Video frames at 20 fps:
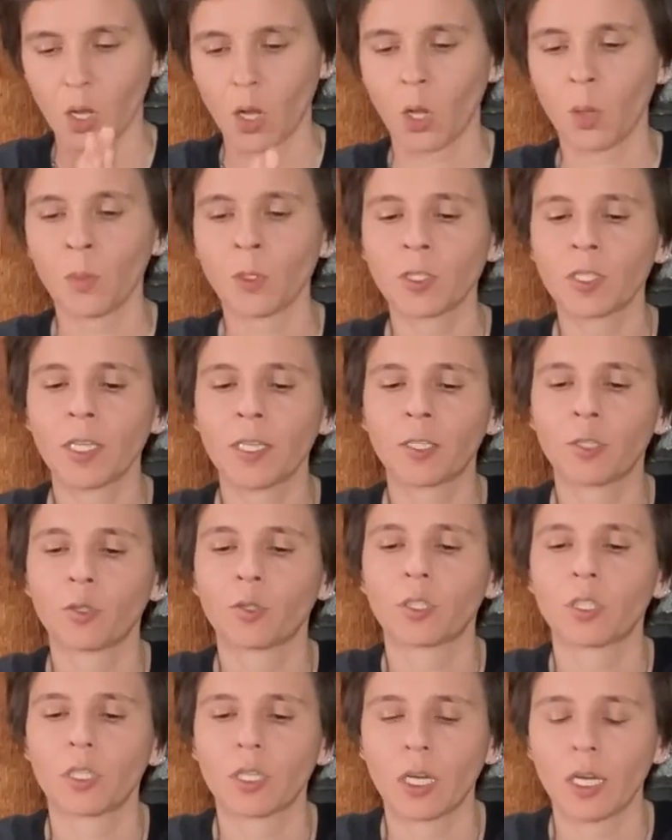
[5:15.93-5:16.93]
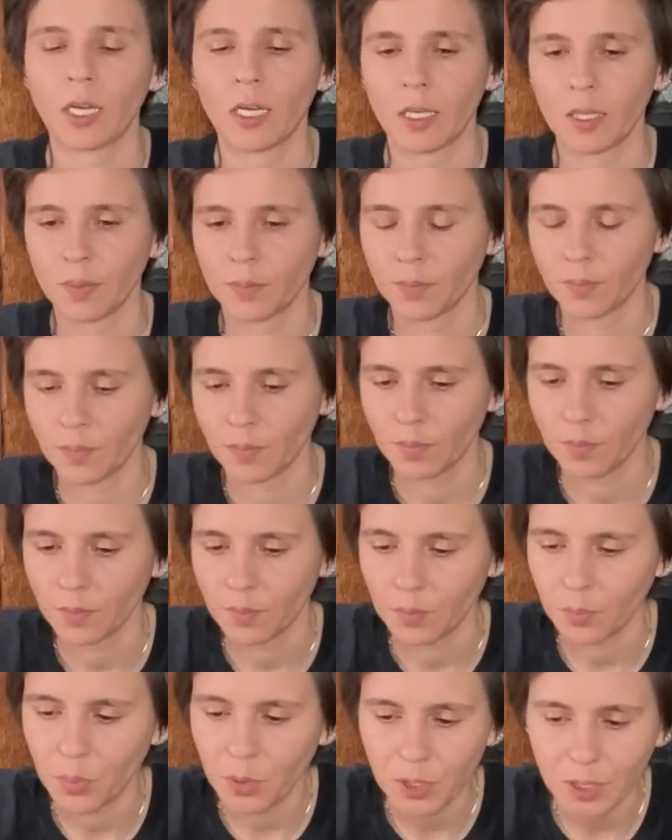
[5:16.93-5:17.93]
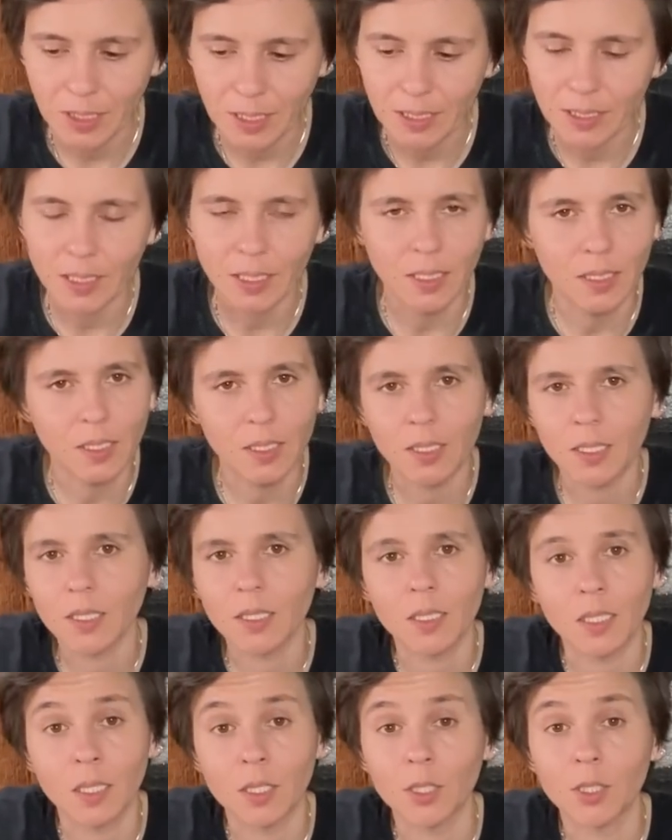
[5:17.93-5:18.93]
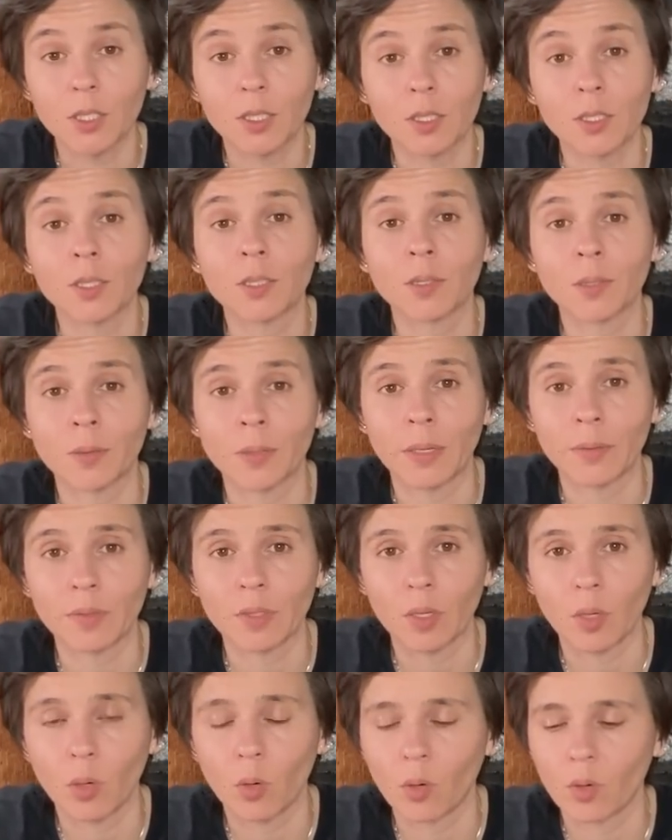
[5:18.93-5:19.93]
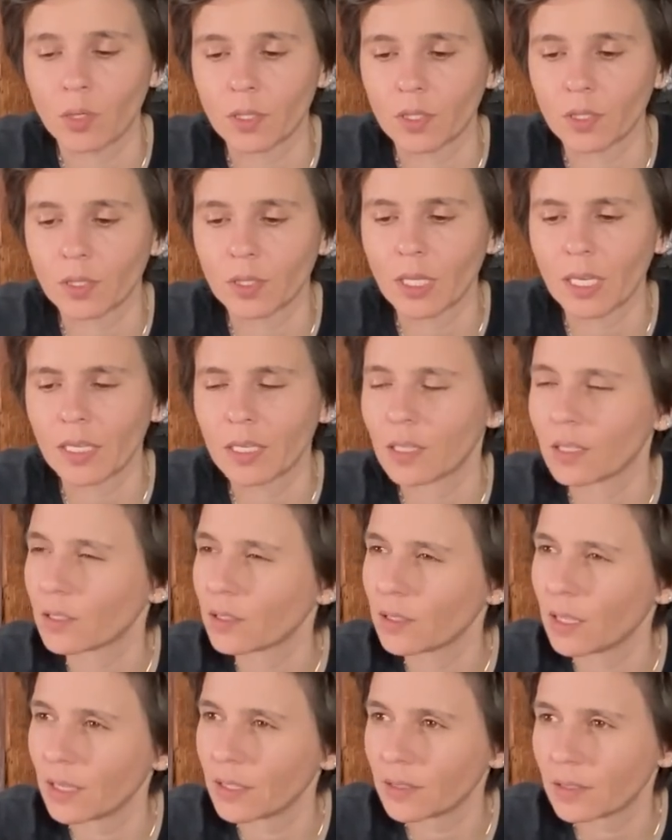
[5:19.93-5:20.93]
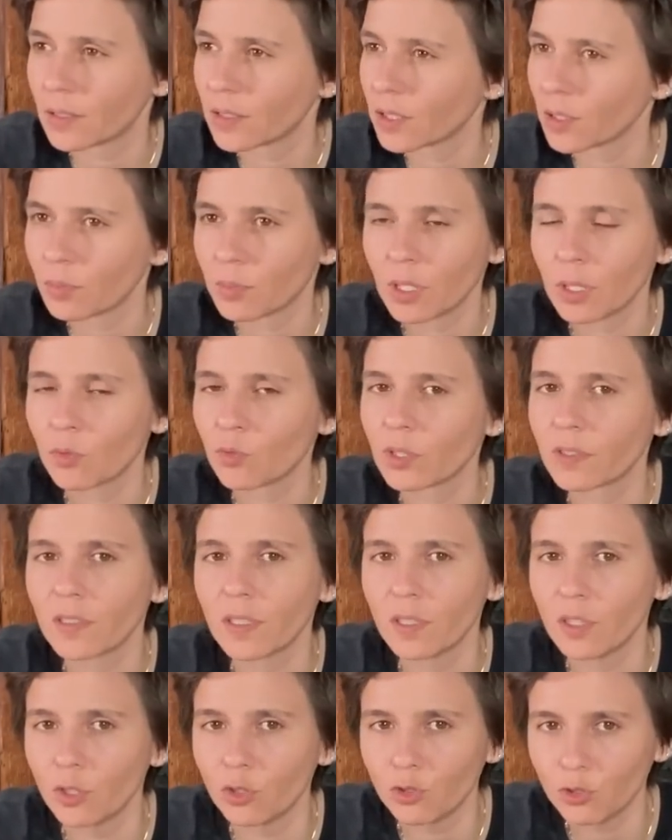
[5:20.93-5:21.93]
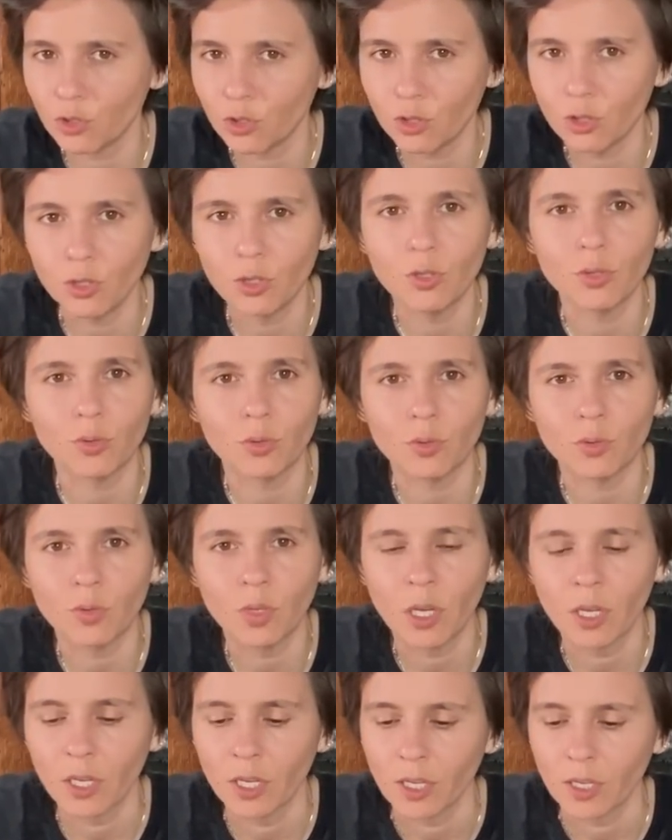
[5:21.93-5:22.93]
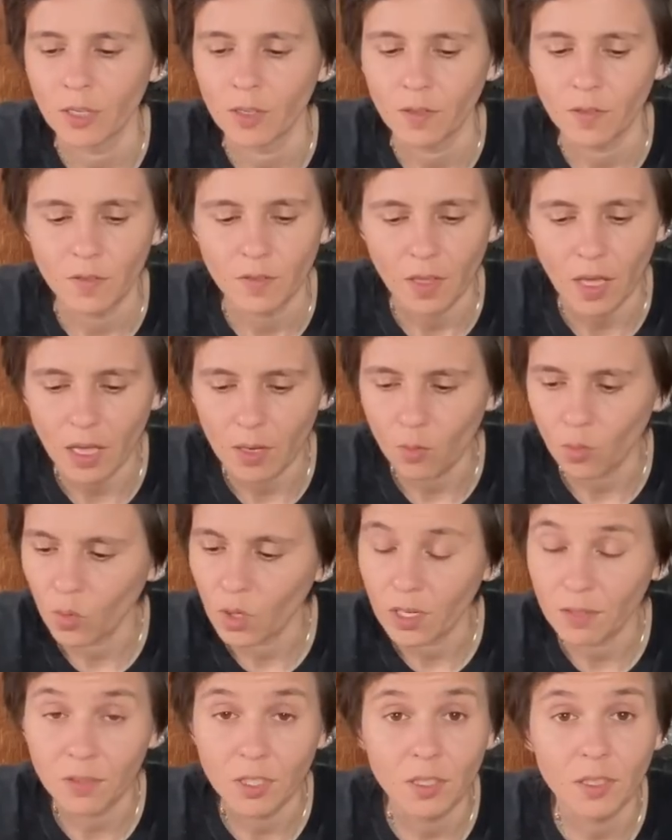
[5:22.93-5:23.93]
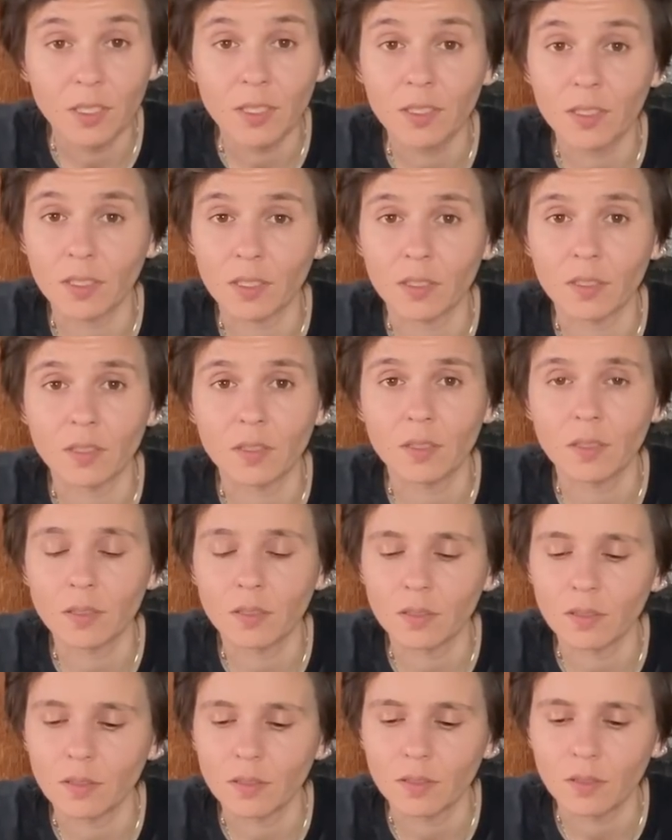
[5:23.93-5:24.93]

like you're predicting that this energy is just around the corner, like something within you knew that whatever this is